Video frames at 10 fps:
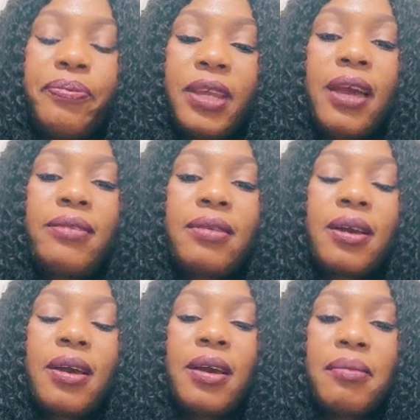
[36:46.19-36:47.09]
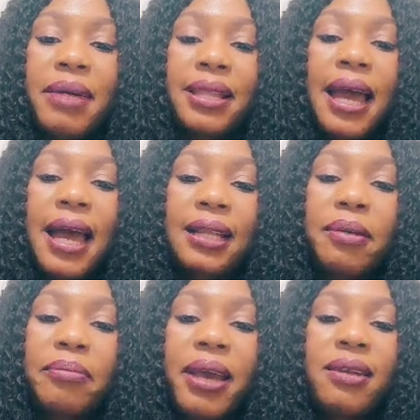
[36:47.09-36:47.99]
Yes, my dad had
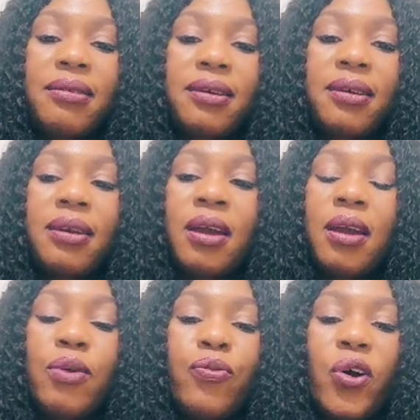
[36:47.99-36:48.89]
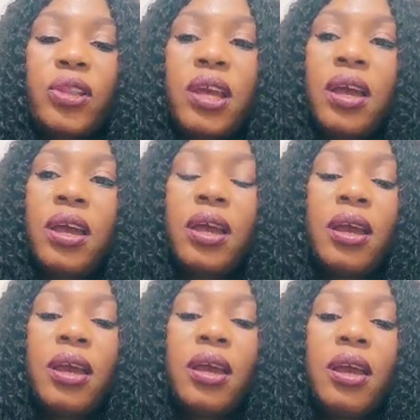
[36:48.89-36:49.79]
the medicine for
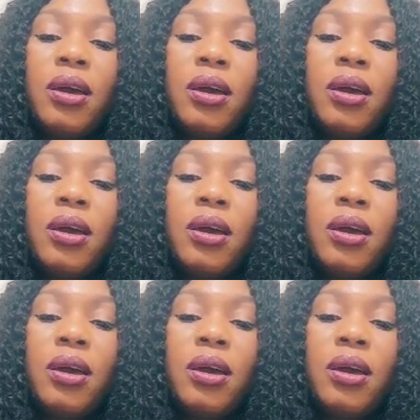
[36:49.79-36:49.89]
the